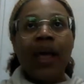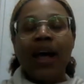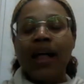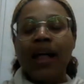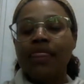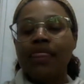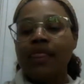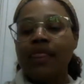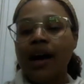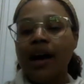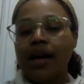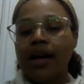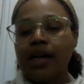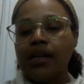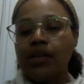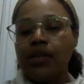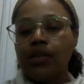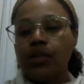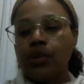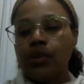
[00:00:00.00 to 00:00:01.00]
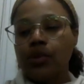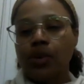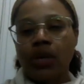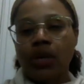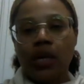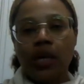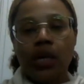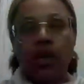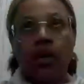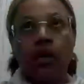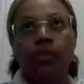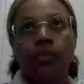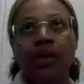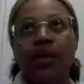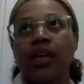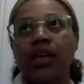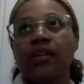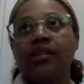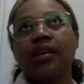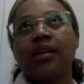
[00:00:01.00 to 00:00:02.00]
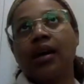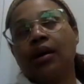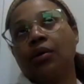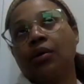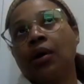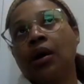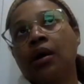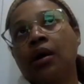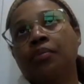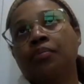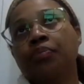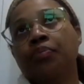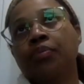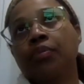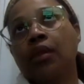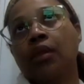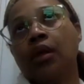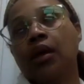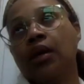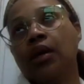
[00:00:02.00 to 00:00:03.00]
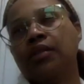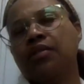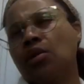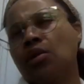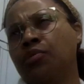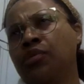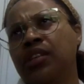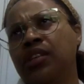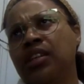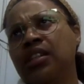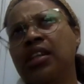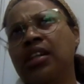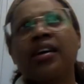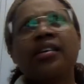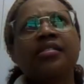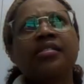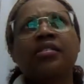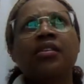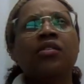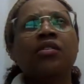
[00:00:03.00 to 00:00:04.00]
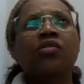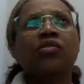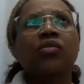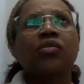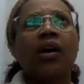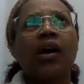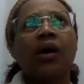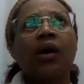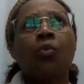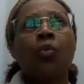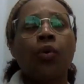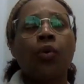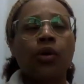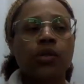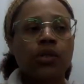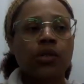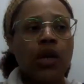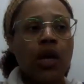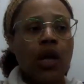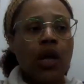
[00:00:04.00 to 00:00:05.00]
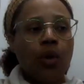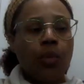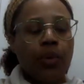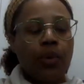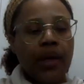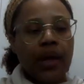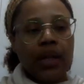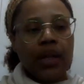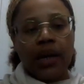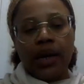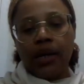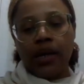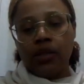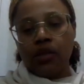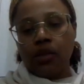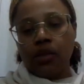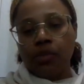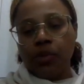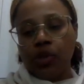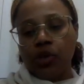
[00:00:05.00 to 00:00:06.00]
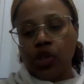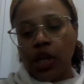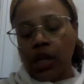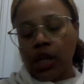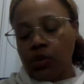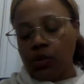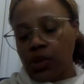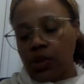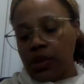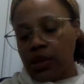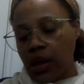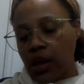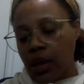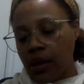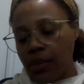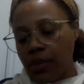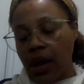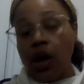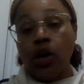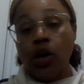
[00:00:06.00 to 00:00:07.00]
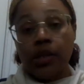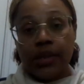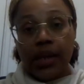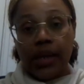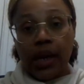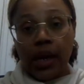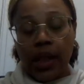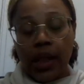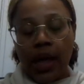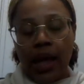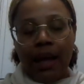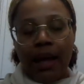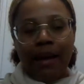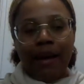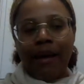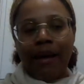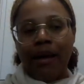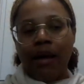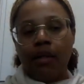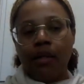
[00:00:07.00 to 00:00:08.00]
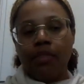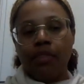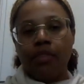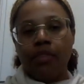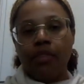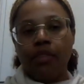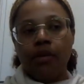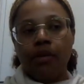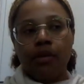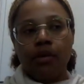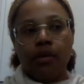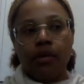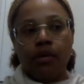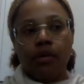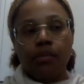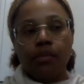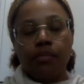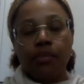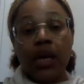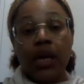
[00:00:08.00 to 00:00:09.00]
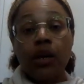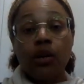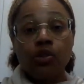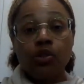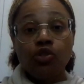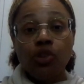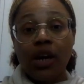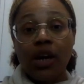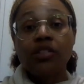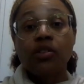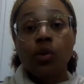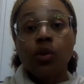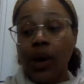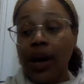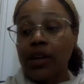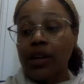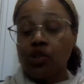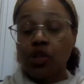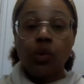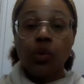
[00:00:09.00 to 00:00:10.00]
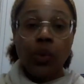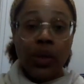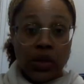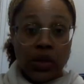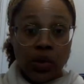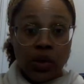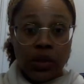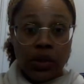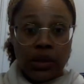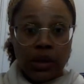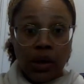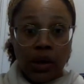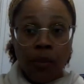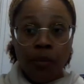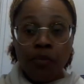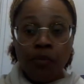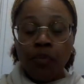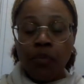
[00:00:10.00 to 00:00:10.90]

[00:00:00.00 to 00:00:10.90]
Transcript: And that is so key because as I would say last year or so, I worked with a client on a project. It was a hotel, and the main contractor actually went under,